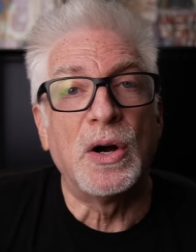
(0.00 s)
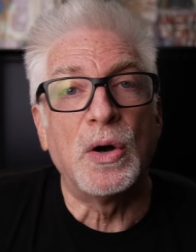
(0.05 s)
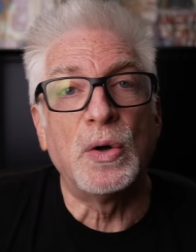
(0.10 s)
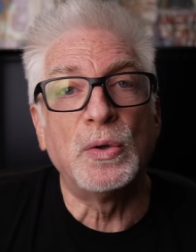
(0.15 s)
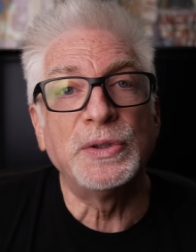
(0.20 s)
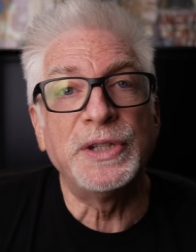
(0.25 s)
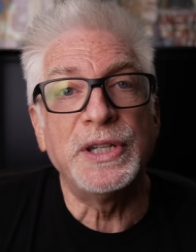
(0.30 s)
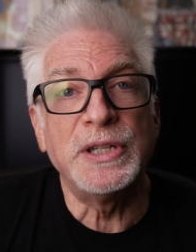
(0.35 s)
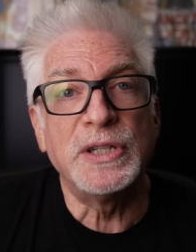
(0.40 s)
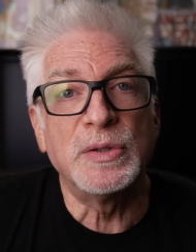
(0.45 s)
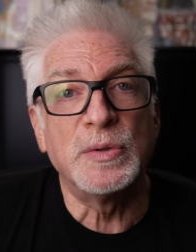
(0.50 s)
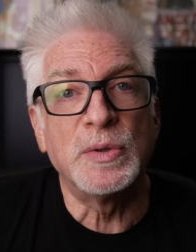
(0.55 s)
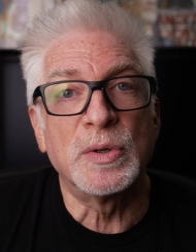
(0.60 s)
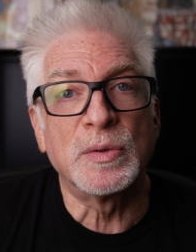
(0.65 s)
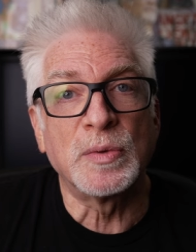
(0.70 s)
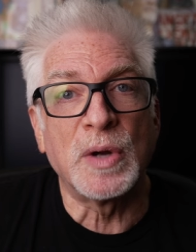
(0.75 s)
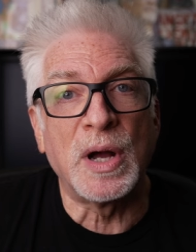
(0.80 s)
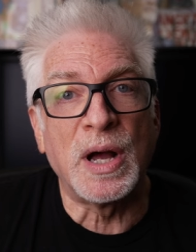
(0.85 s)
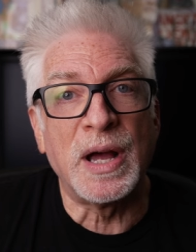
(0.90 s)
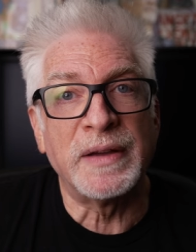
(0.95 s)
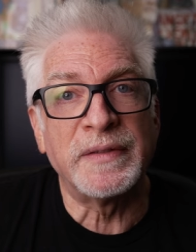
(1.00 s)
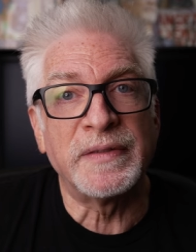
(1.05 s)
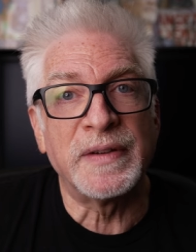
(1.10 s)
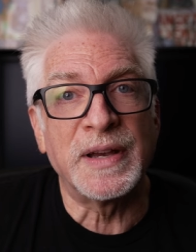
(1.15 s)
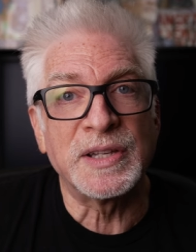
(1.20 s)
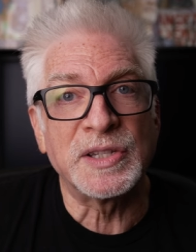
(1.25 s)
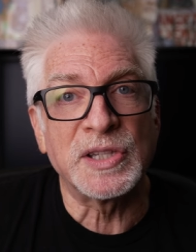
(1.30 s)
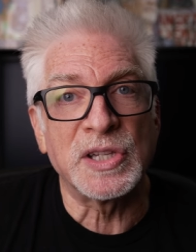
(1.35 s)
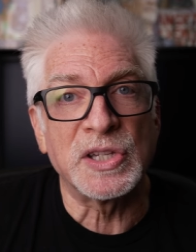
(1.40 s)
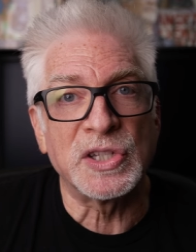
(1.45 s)
only to arrive
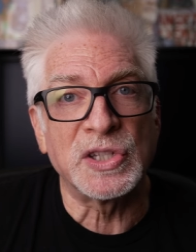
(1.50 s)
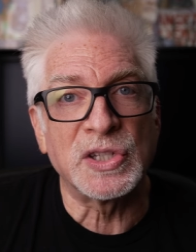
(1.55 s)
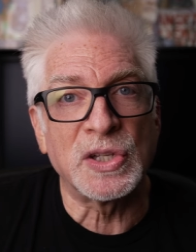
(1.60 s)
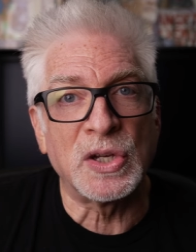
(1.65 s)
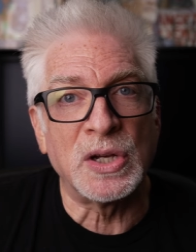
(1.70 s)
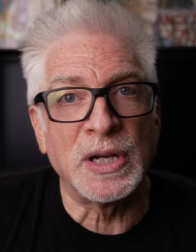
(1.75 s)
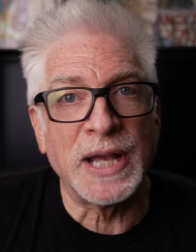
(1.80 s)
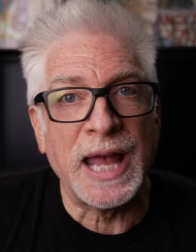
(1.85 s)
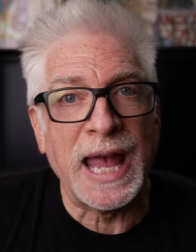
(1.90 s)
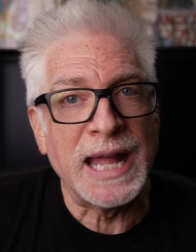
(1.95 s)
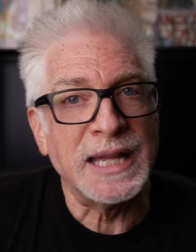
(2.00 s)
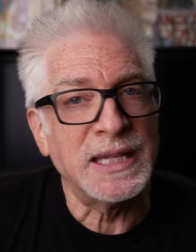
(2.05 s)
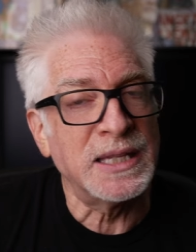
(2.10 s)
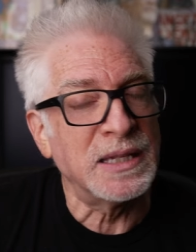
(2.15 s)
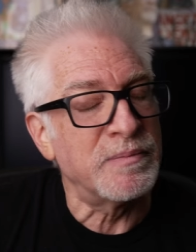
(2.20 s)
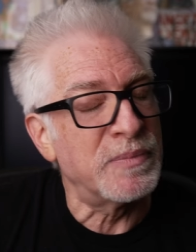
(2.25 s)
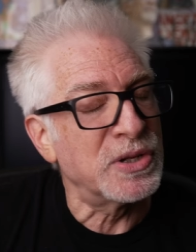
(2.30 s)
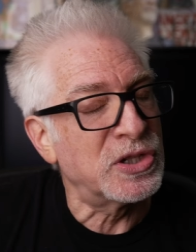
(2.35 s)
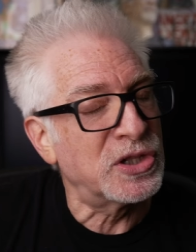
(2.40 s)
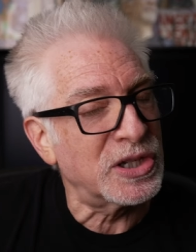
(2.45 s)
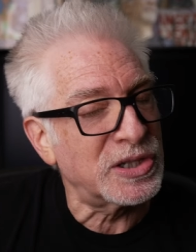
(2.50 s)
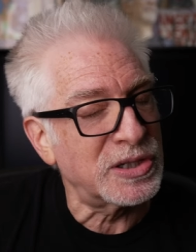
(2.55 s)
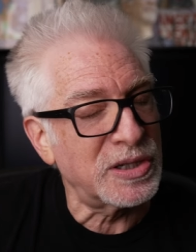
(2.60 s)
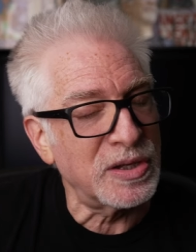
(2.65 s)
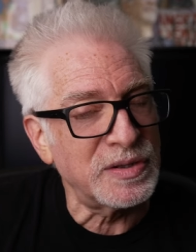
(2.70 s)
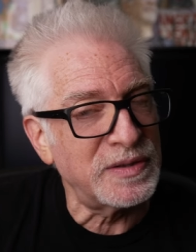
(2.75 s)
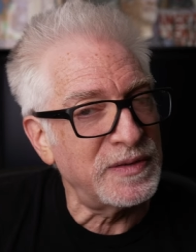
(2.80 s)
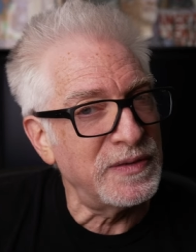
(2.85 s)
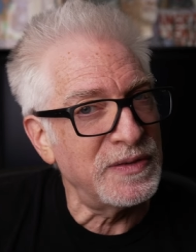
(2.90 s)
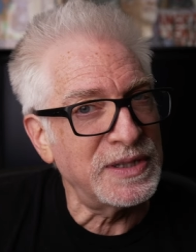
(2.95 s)
as the song ended. But just
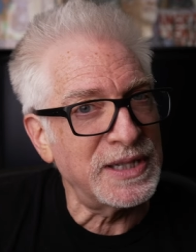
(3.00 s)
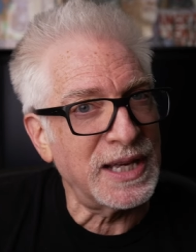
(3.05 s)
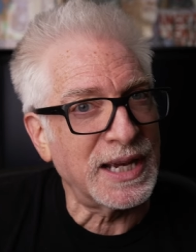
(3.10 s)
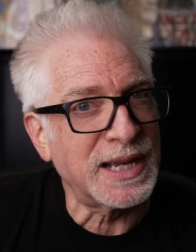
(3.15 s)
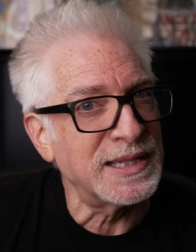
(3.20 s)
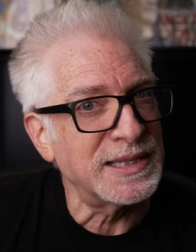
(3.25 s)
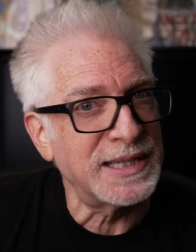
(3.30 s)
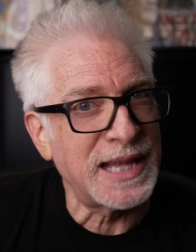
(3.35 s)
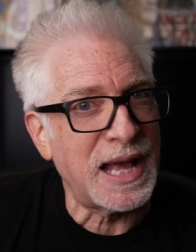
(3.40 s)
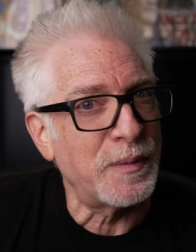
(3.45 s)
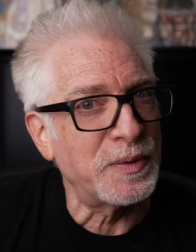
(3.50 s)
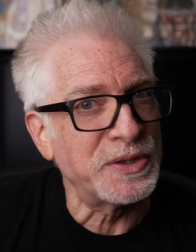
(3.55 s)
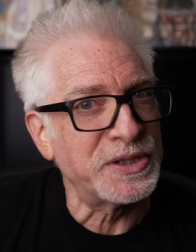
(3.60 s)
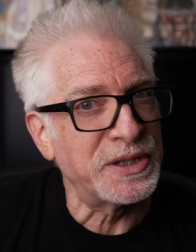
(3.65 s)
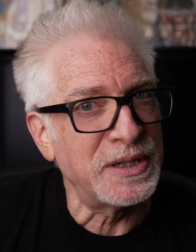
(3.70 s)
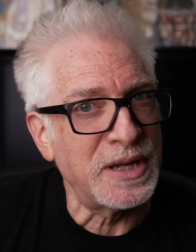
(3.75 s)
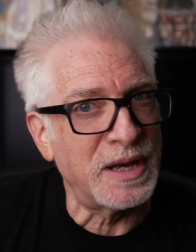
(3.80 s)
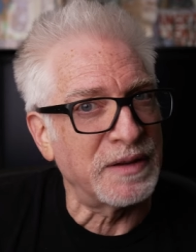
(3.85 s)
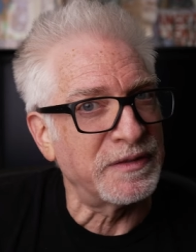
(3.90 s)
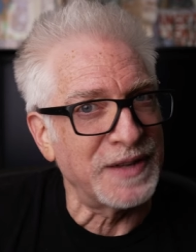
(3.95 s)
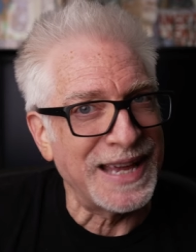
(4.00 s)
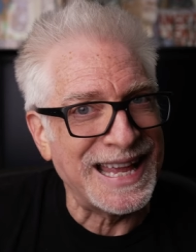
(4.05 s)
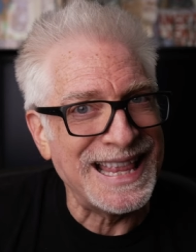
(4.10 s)
those few seconds, that was enough.